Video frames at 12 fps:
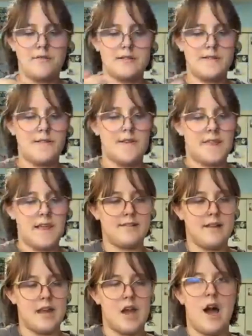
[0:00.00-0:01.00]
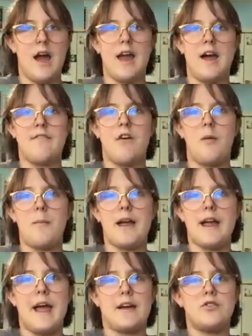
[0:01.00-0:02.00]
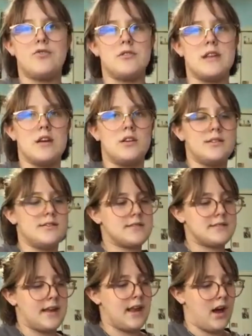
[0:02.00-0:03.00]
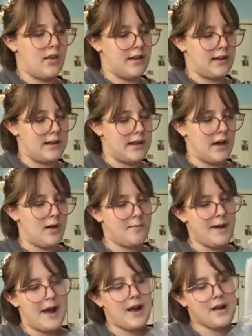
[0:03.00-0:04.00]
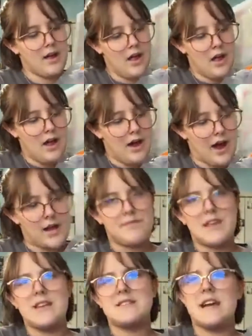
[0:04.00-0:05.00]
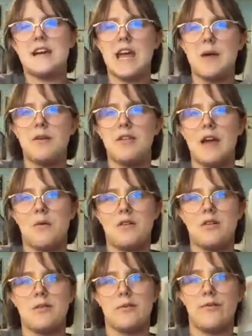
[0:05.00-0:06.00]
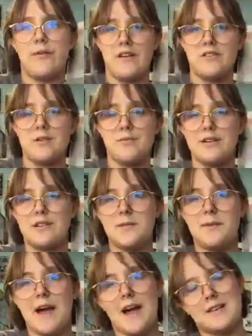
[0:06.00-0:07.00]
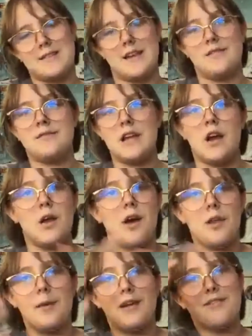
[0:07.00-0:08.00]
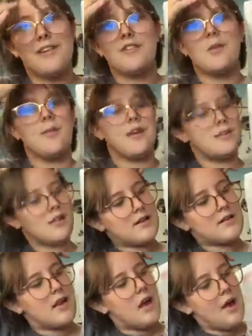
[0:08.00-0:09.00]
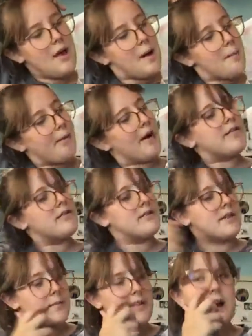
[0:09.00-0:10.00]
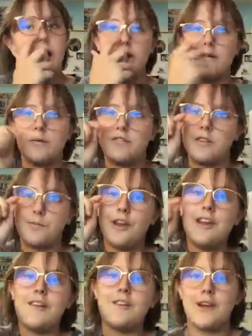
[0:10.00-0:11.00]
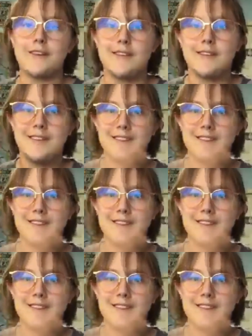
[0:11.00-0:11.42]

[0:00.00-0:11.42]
different things in here. I have all my extra neons because I got like a neon pack. I have these that came in like one of those friendship bracelet packs that tell you how to make friendship bracelets. But some of the colors were just pretty, so I just